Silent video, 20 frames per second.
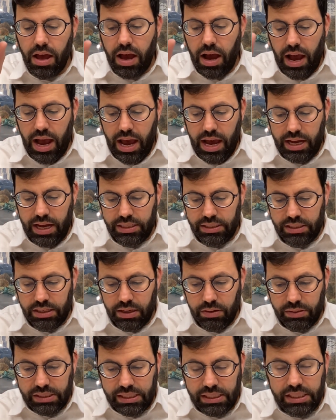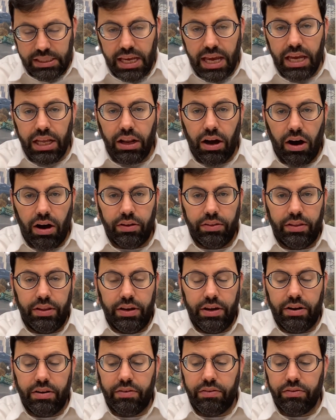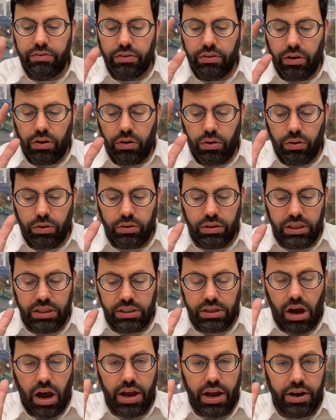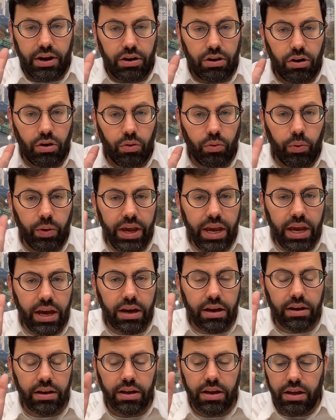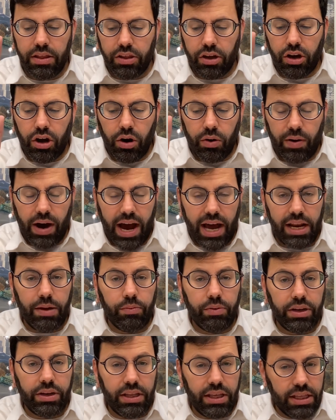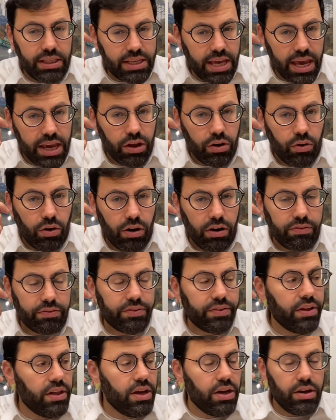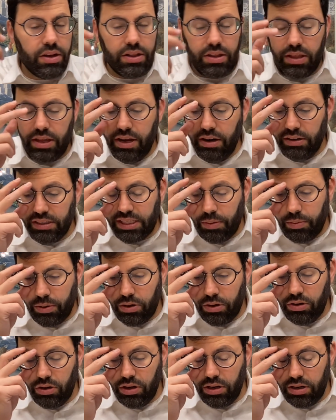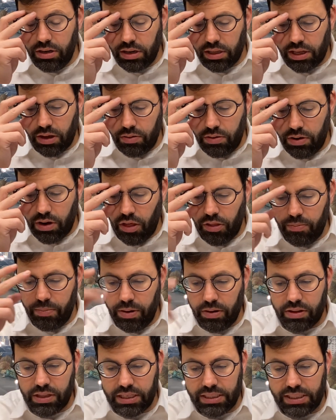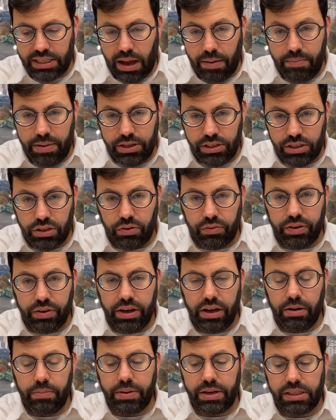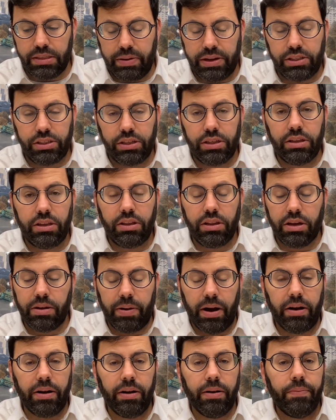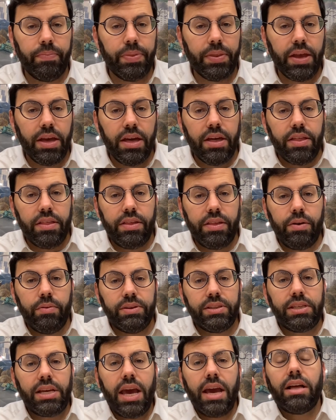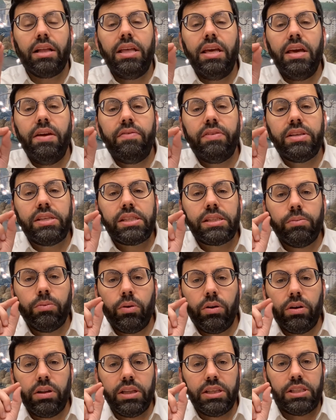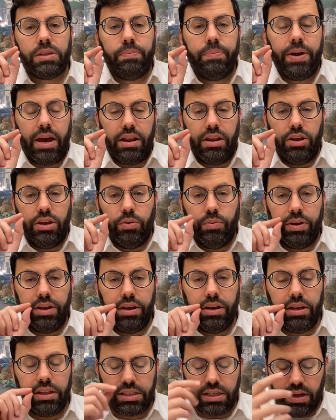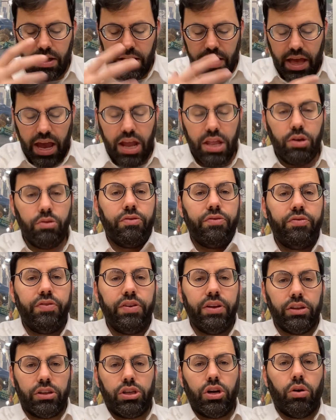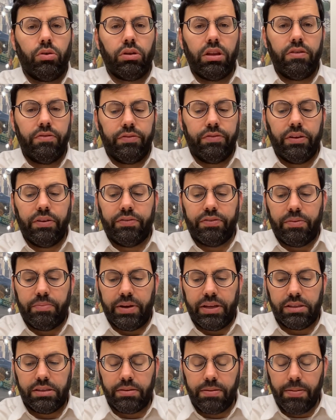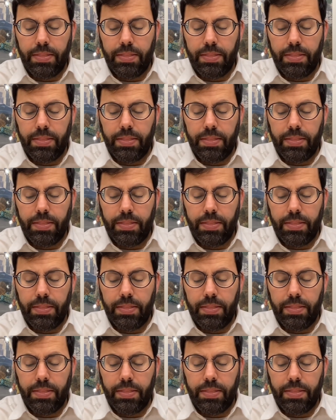and it stayed on there the whole entire week. The Kohanim would take it off. In years that were good, I'll tell you another miracle that's not mentioned over here, but it's mentioned in the Gemara. They would take even the smallest bit you would eat, and you would feel totally full from it.